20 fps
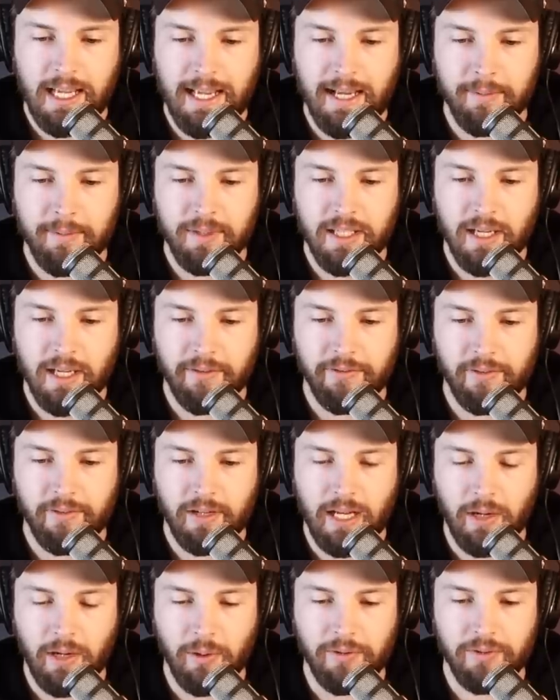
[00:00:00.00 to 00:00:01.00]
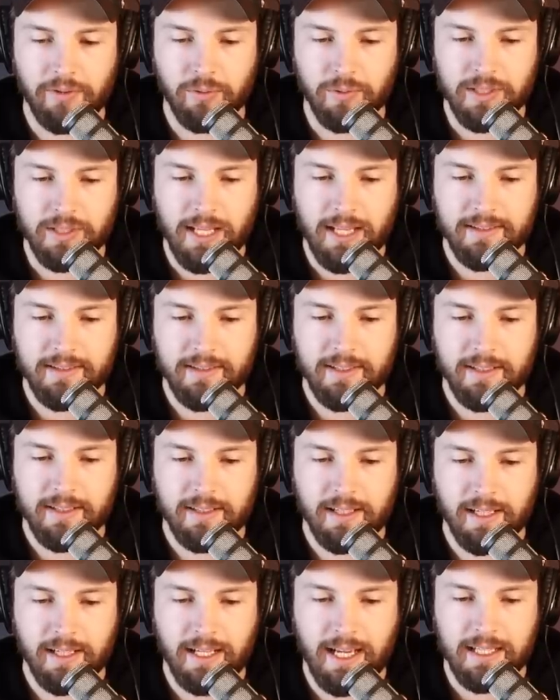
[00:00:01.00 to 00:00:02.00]
Abby, have, however, was
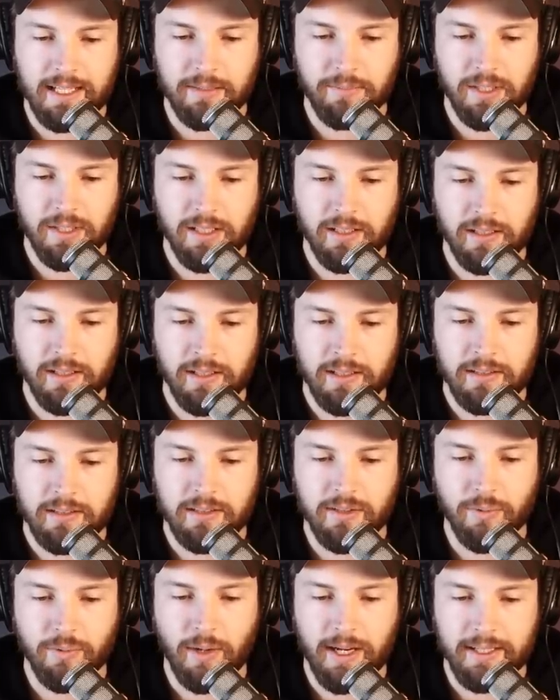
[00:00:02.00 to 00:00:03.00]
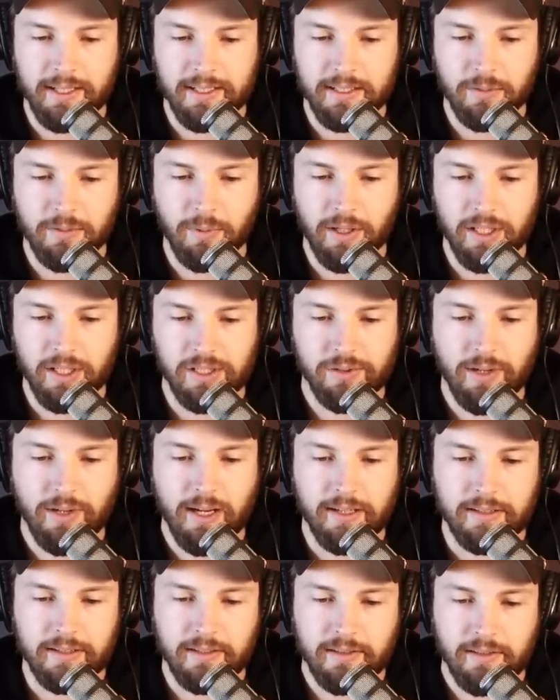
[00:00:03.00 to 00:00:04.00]
hesitant and asked me, do I need to wear a
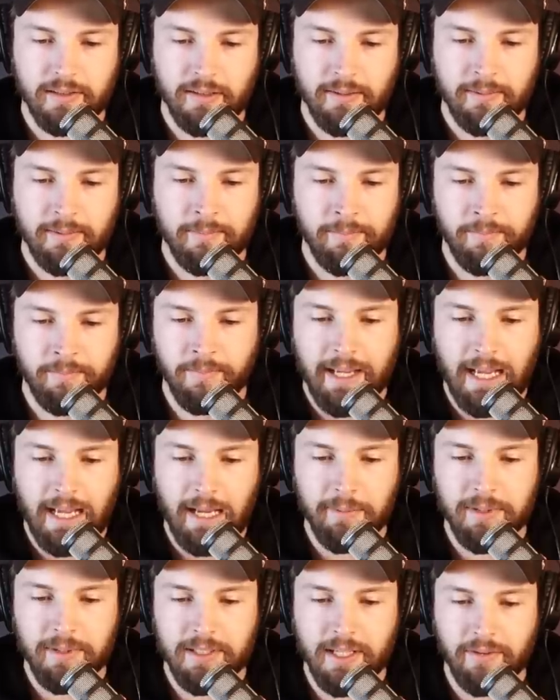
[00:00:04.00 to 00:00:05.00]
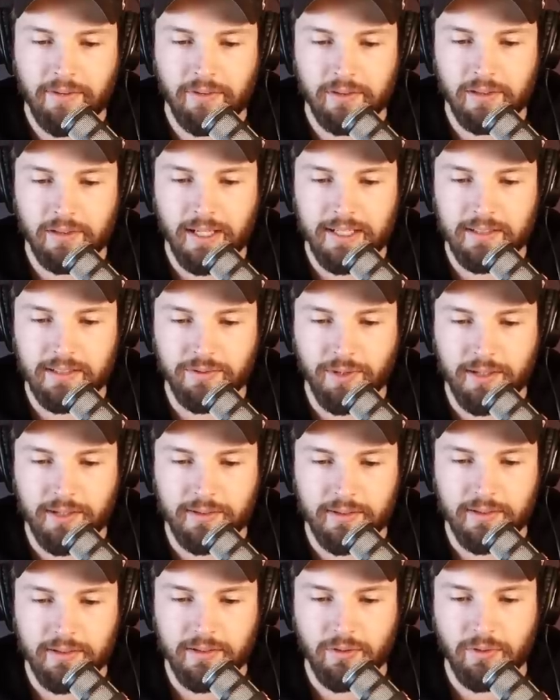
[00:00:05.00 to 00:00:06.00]
dress? Abby never liked
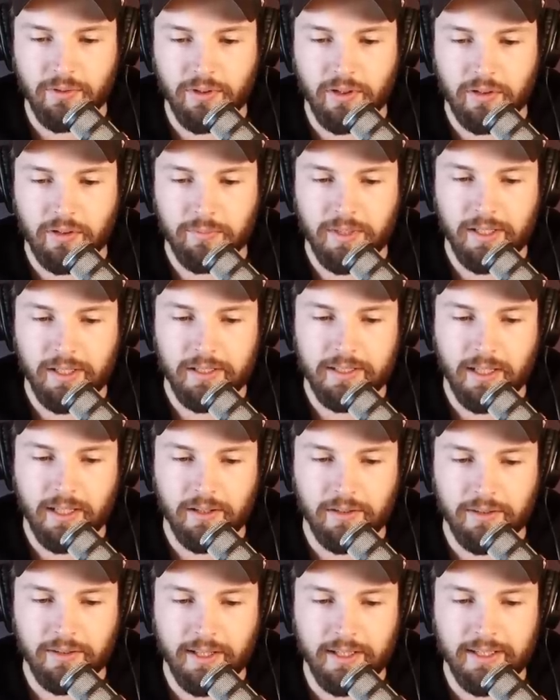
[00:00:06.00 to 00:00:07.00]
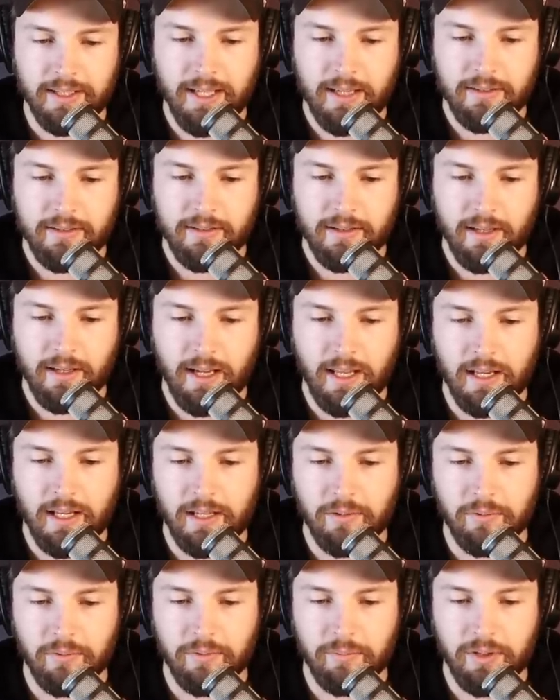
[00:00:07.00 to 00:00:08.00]
dresses, so it hurt me to tell her that yes,
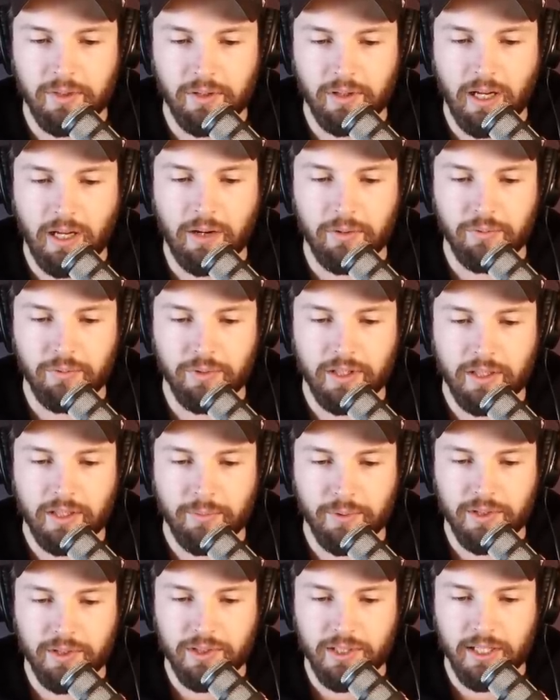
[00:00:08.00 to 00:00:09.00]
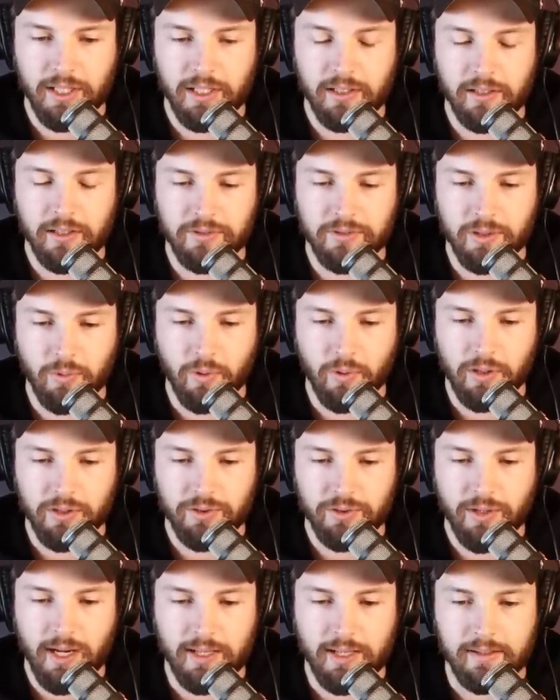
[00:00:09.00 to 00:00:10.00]
and it would be I would really appreciate it if she
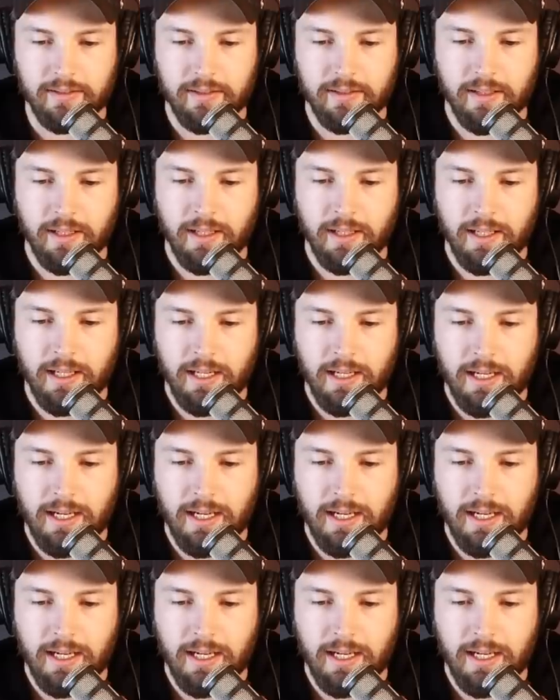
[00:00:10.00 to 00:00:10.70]
wore a dress.